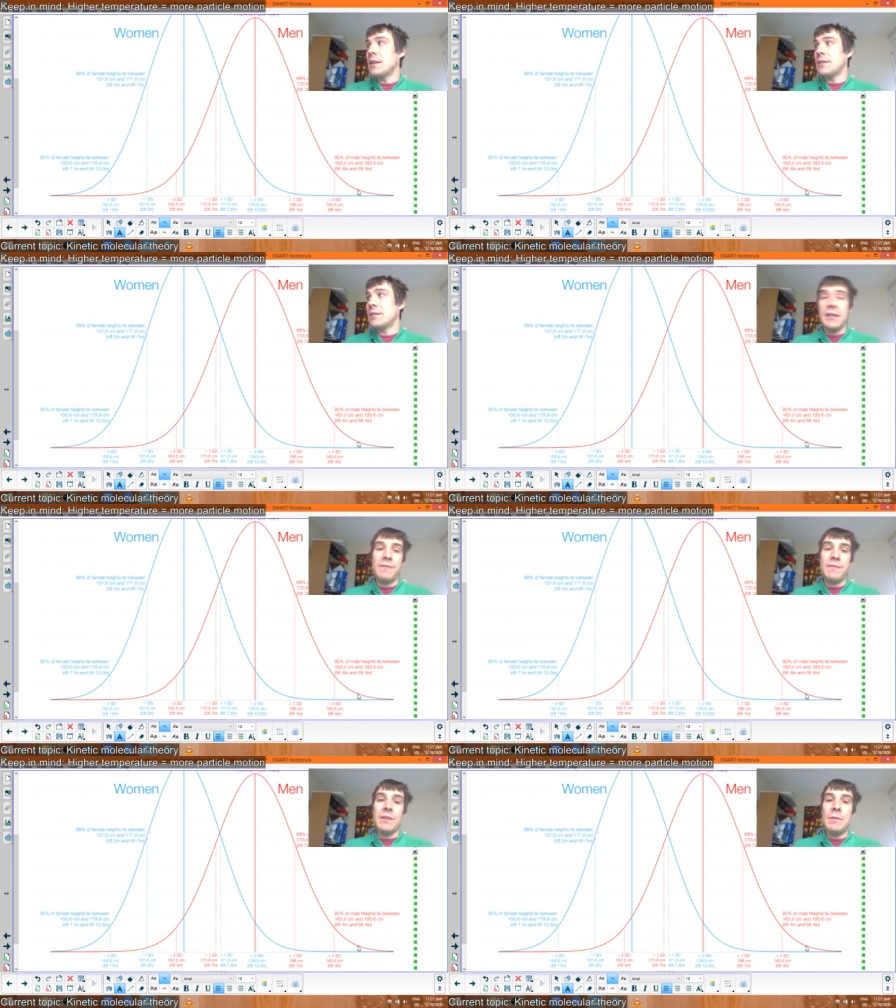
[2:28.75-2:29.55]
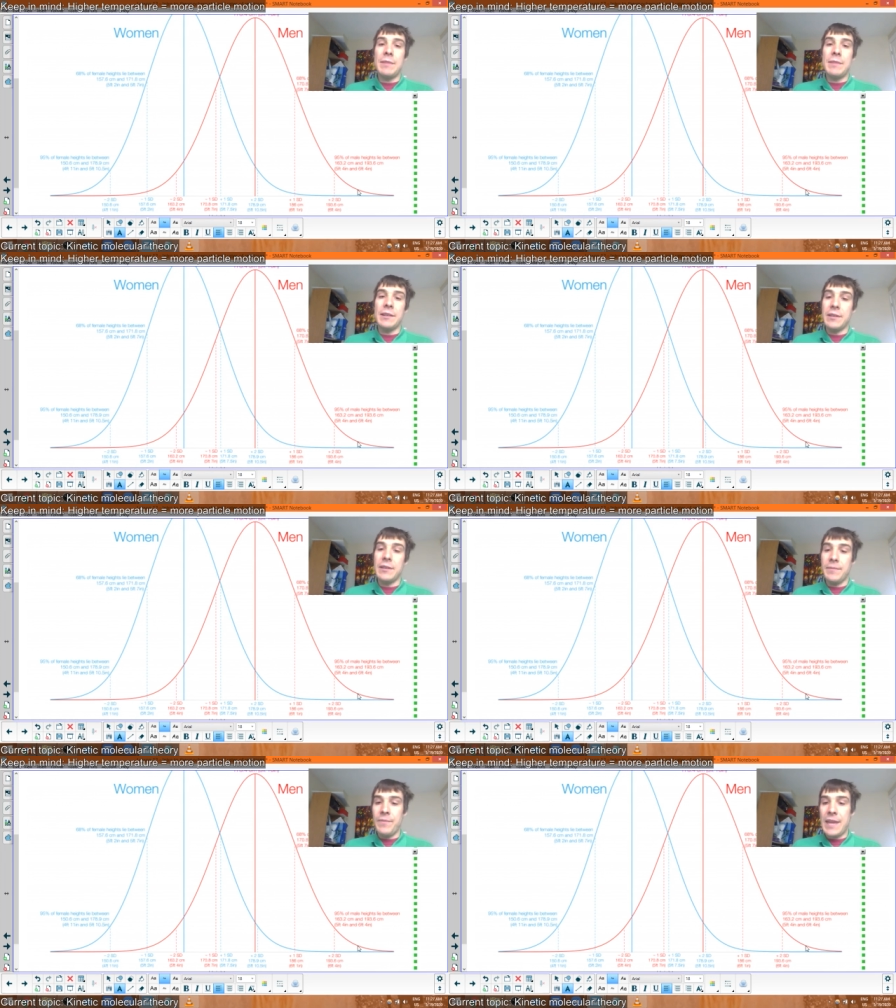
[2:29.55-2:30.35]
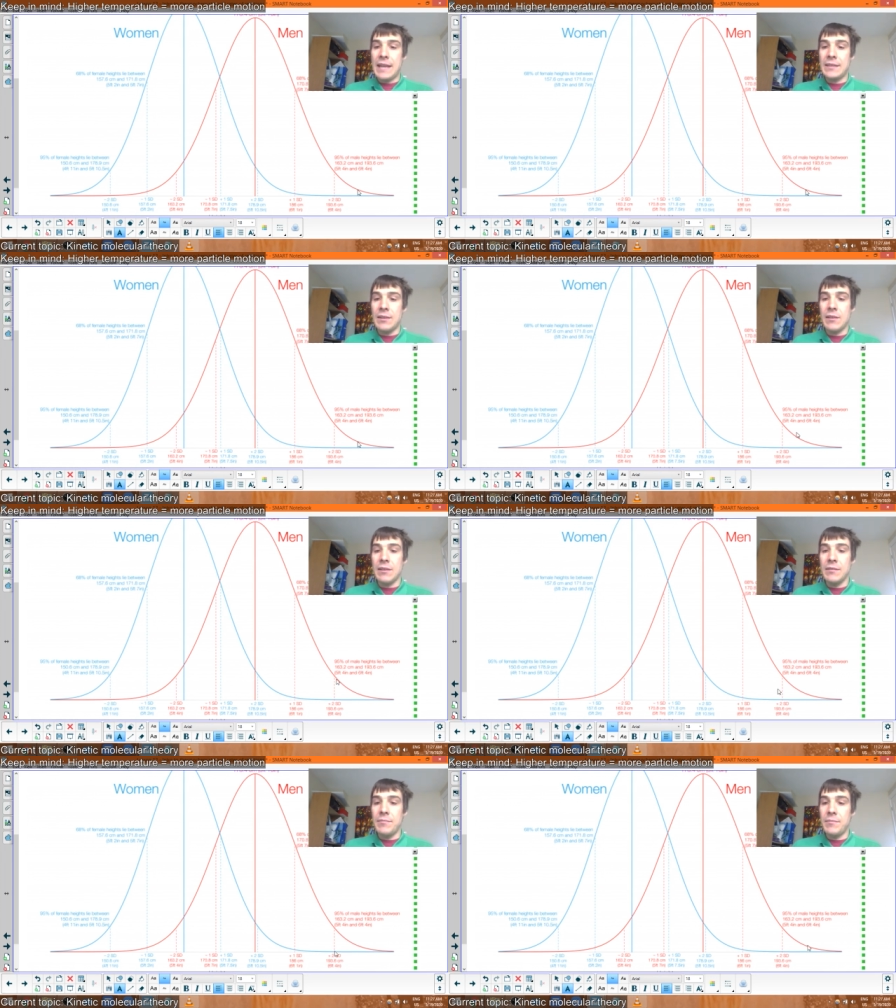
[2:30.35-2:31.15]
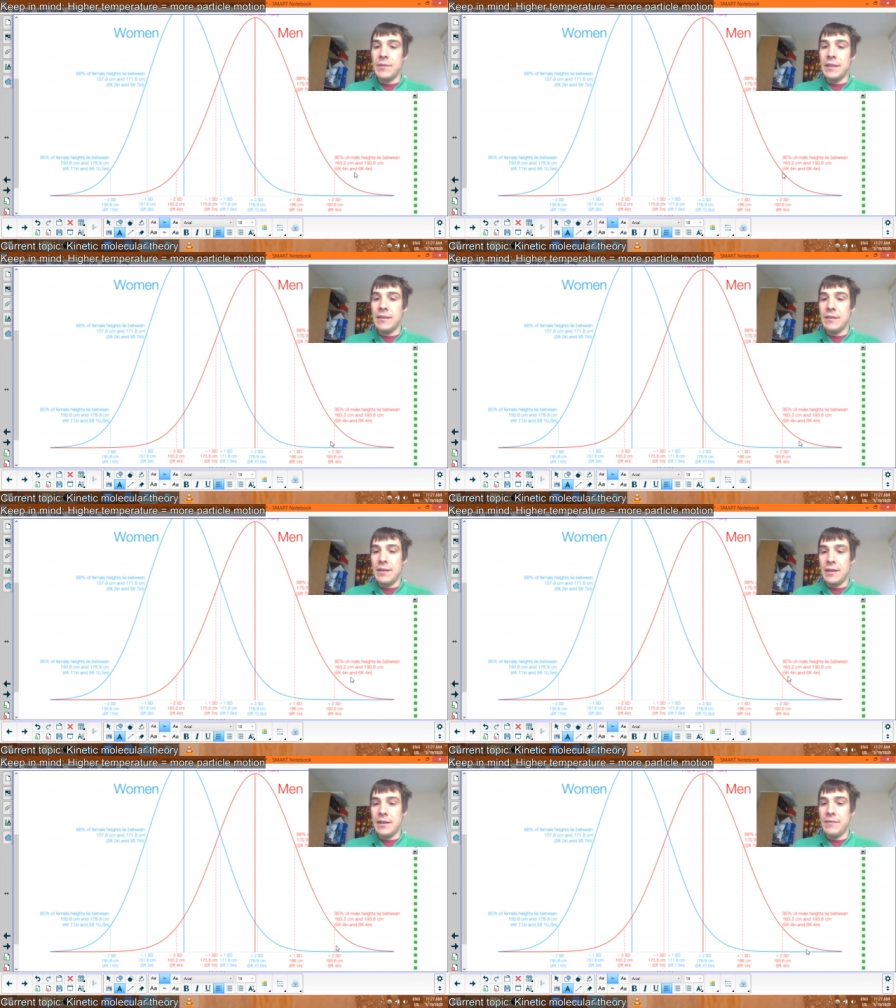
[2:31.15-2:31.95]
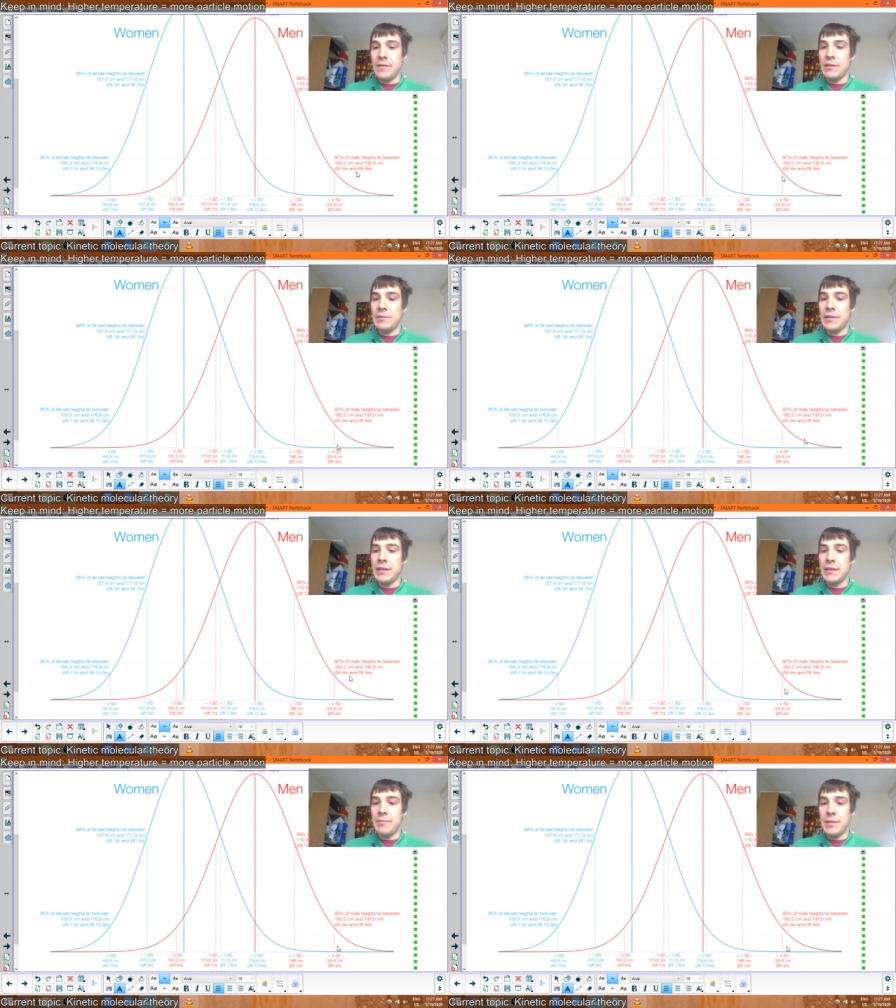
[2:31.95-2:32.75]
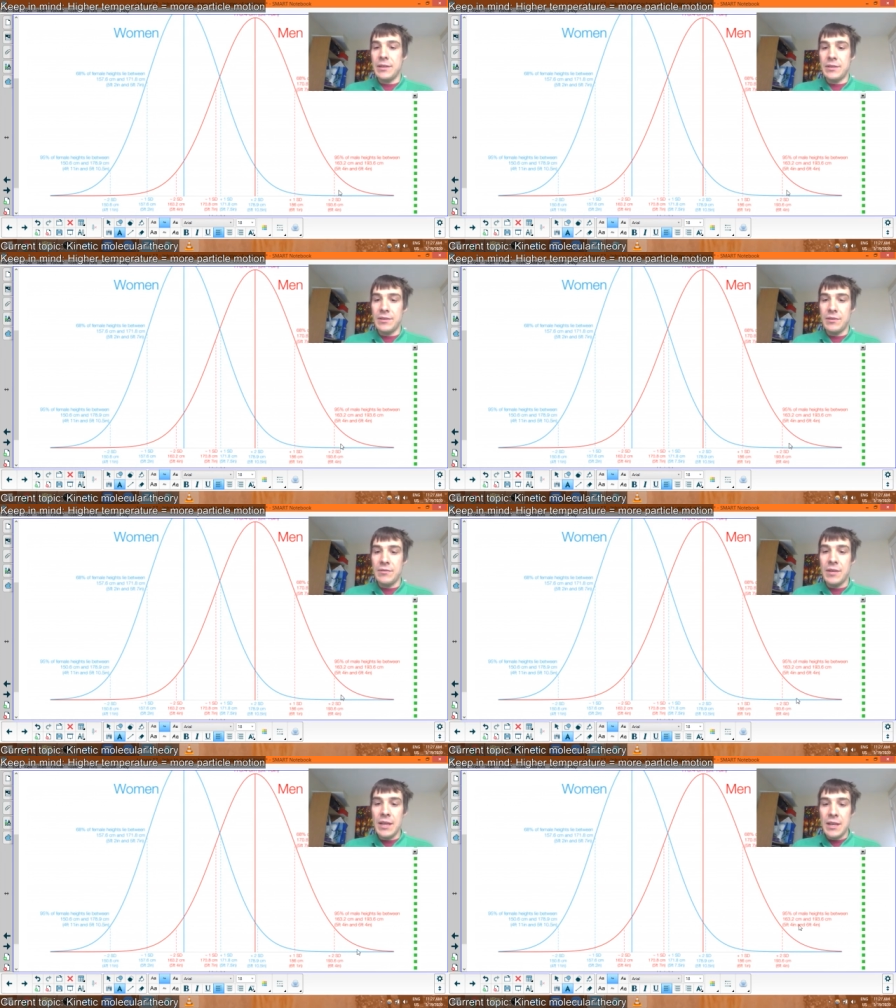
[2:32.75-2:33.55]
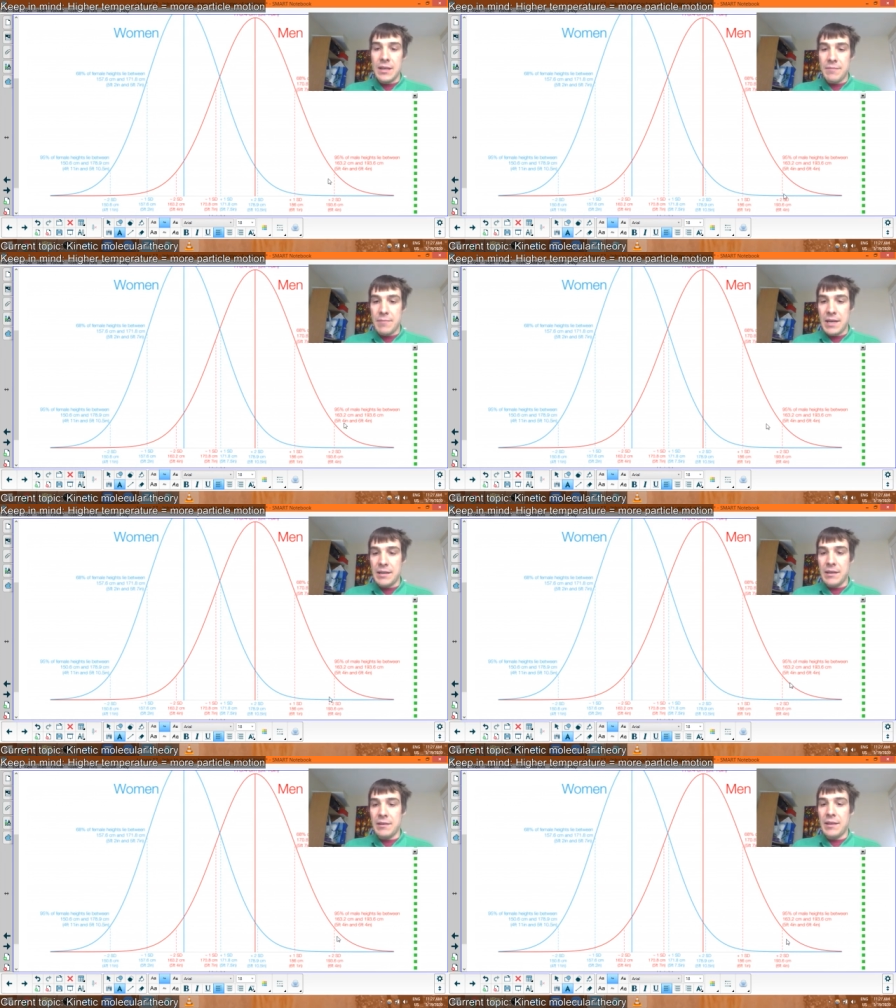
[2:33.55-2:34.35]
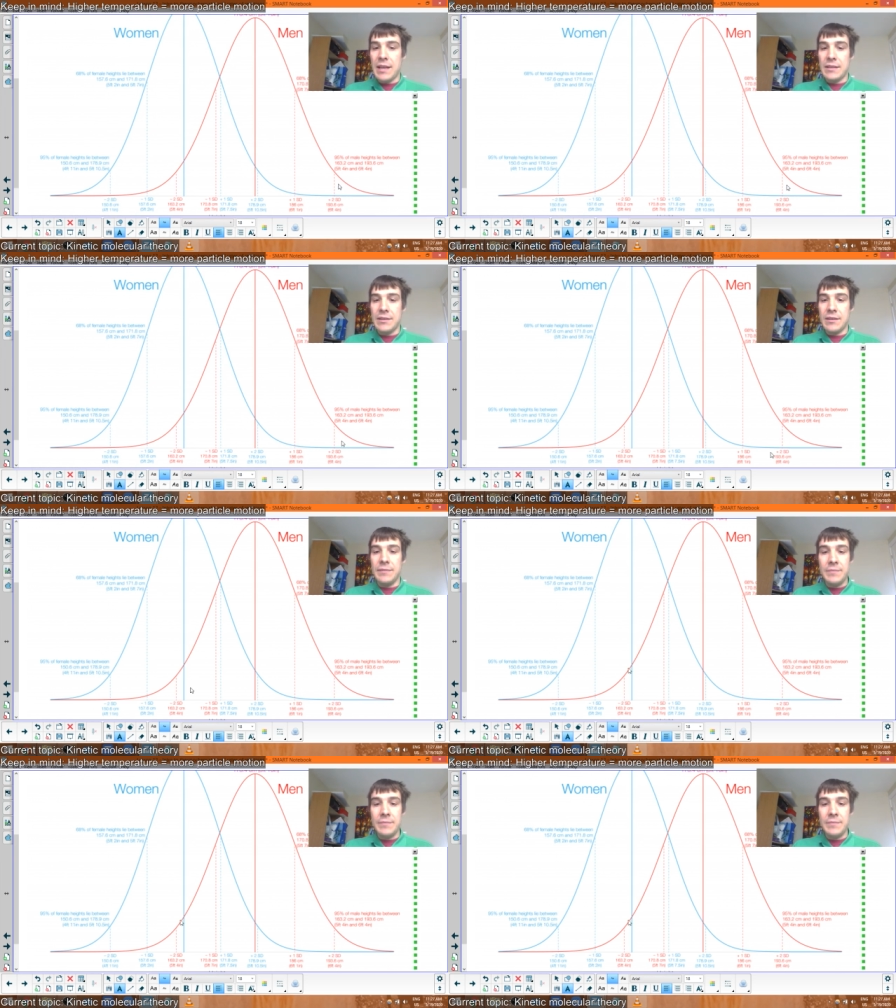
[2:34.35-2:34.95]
There are definitely women that are that tall, but they're very rare compared to men that are that tall.